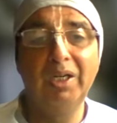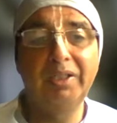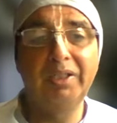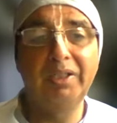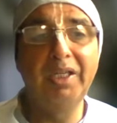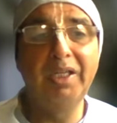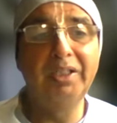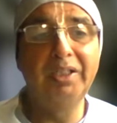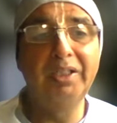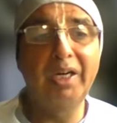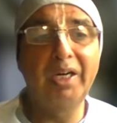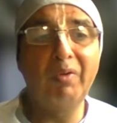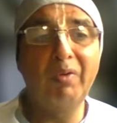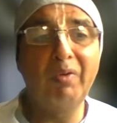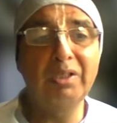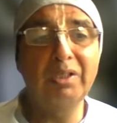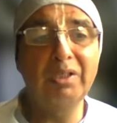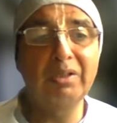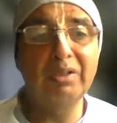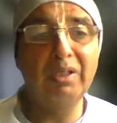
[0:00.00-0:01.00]
King Indra
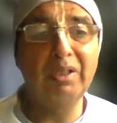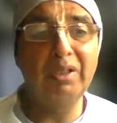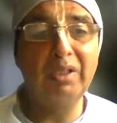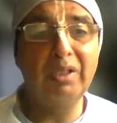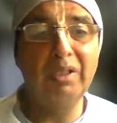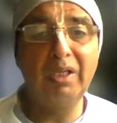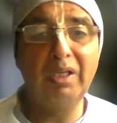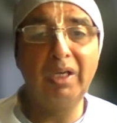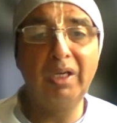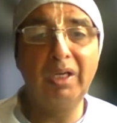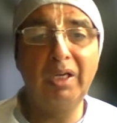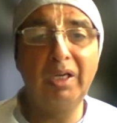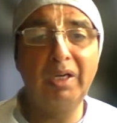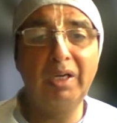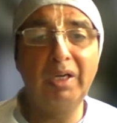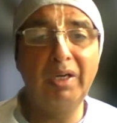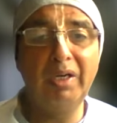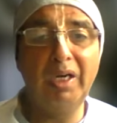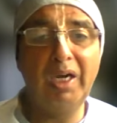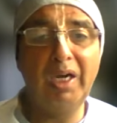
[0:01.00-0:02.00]
was
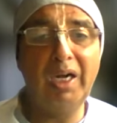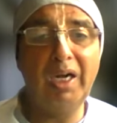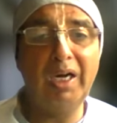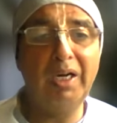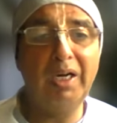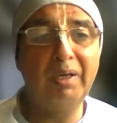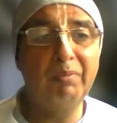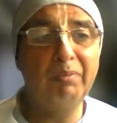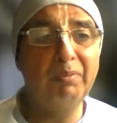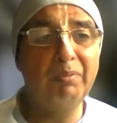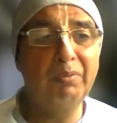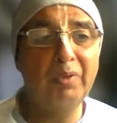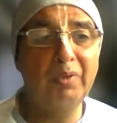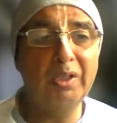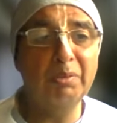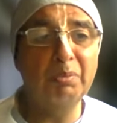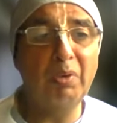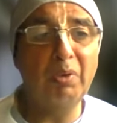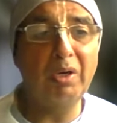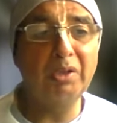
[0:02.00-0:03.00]
uh,
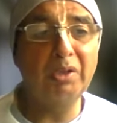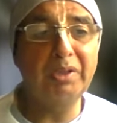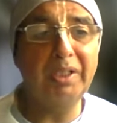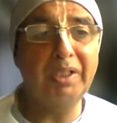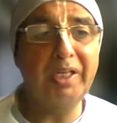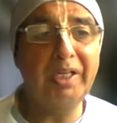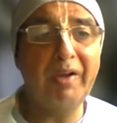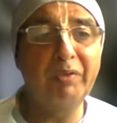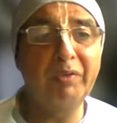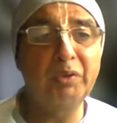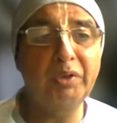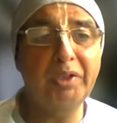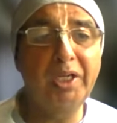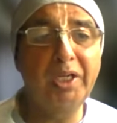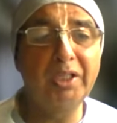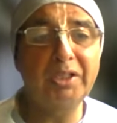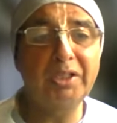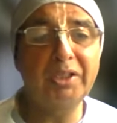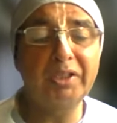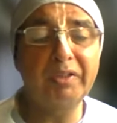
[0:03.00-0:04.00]
was morose and having to
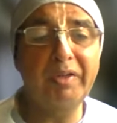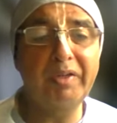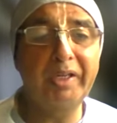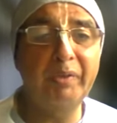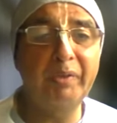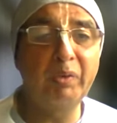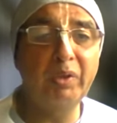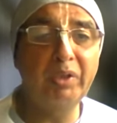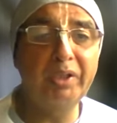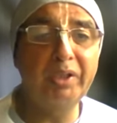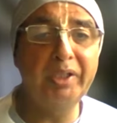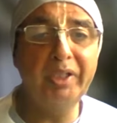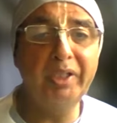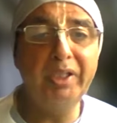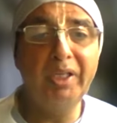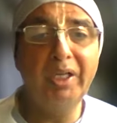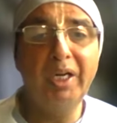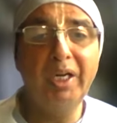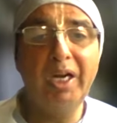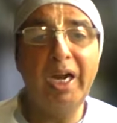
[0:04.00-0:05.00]
kill such a great
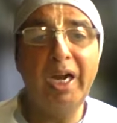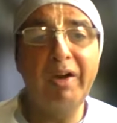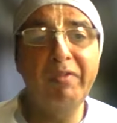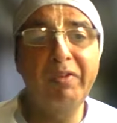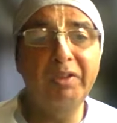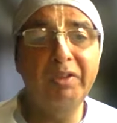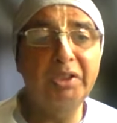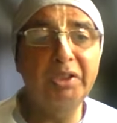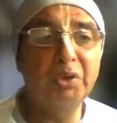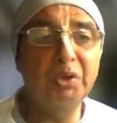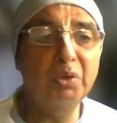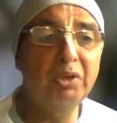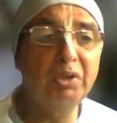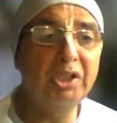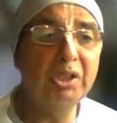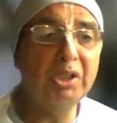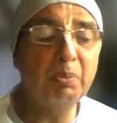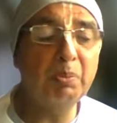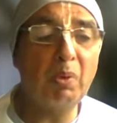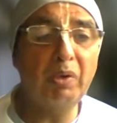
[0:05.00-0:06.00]
devotee, and with this so
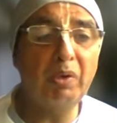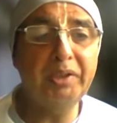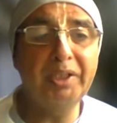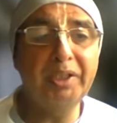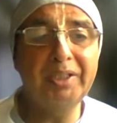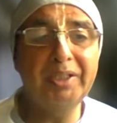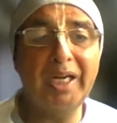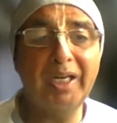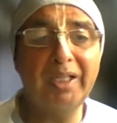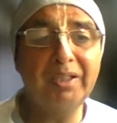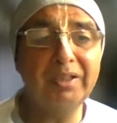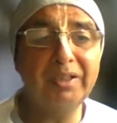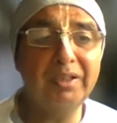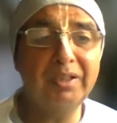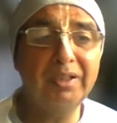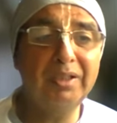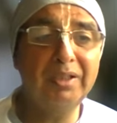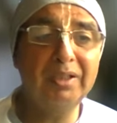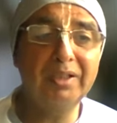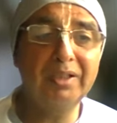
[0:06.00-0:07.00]
disappointed that
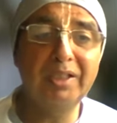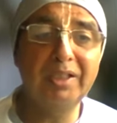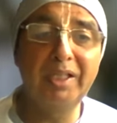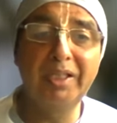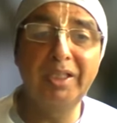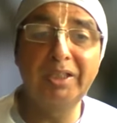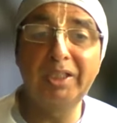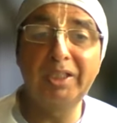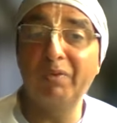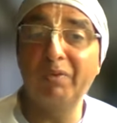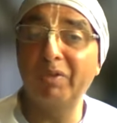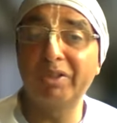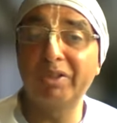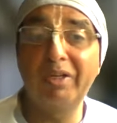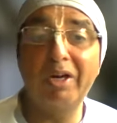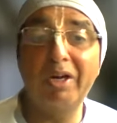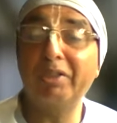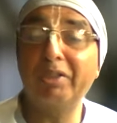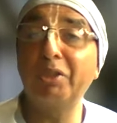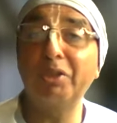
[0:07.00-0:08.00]
King Indra was
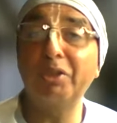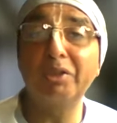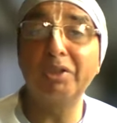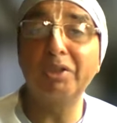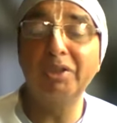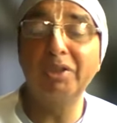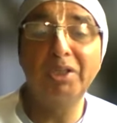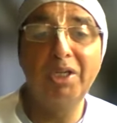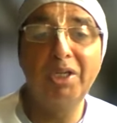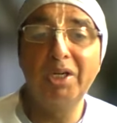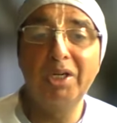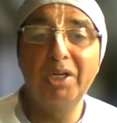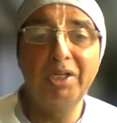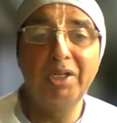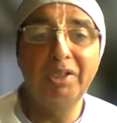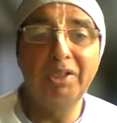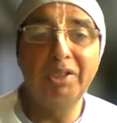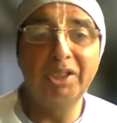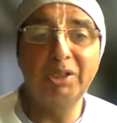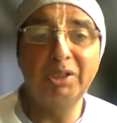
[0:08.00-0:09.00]
reluctant,
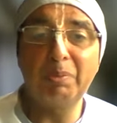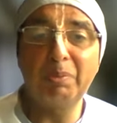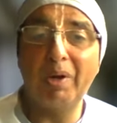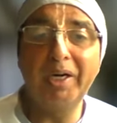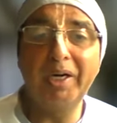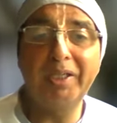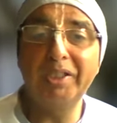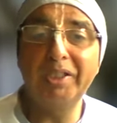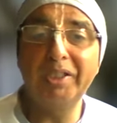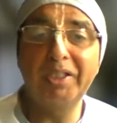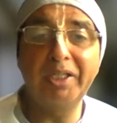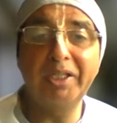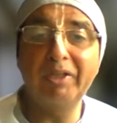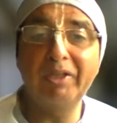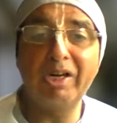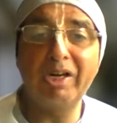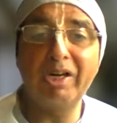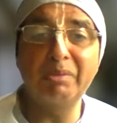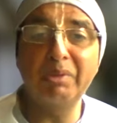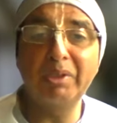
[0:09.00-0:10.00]
despite his
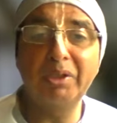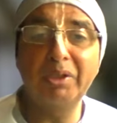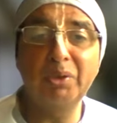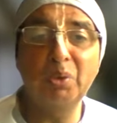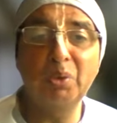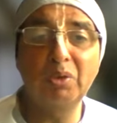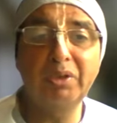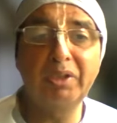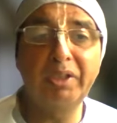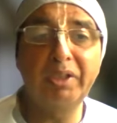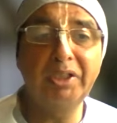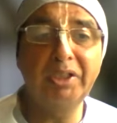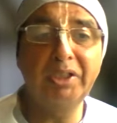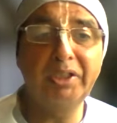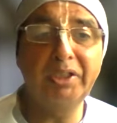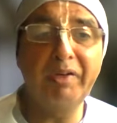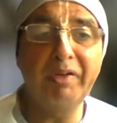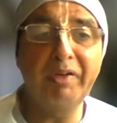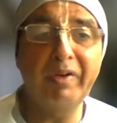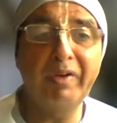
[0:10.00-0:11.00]
encouragement, took the
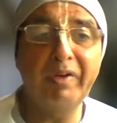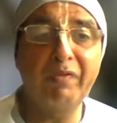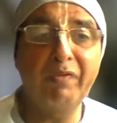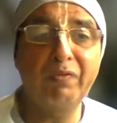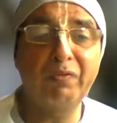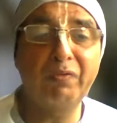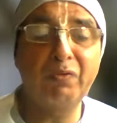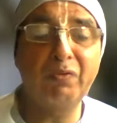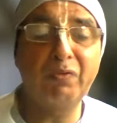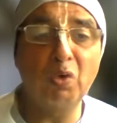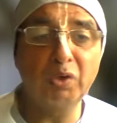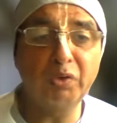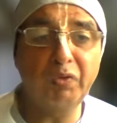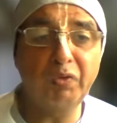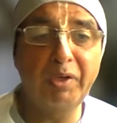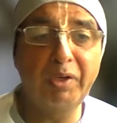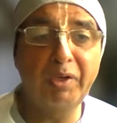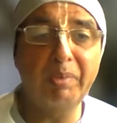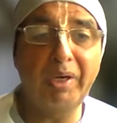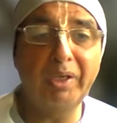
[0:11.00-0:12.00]
initiative very
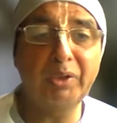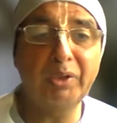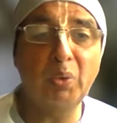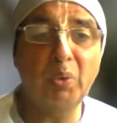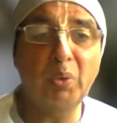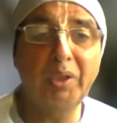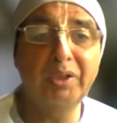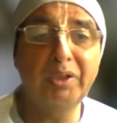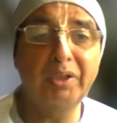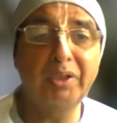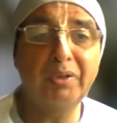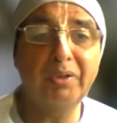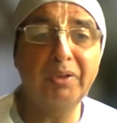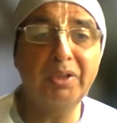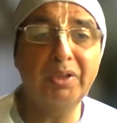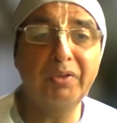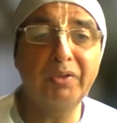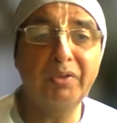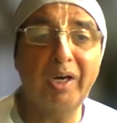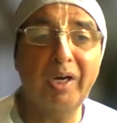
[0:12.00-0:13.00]
forcefully by throwing the
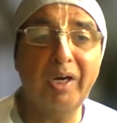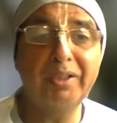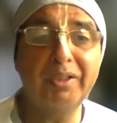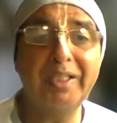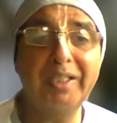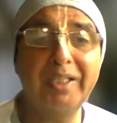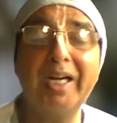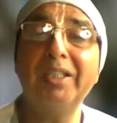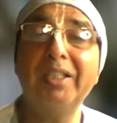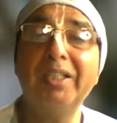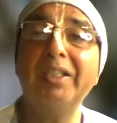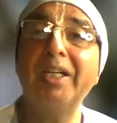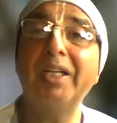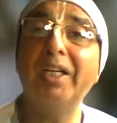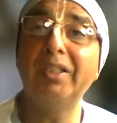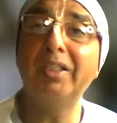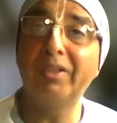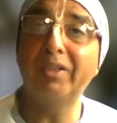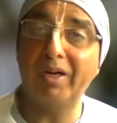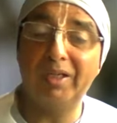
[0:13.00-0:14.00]
strident at
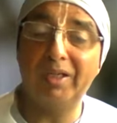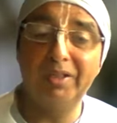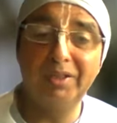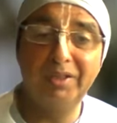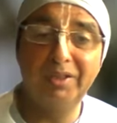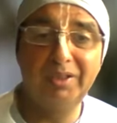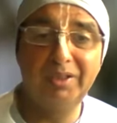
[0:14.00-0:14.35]
Indra.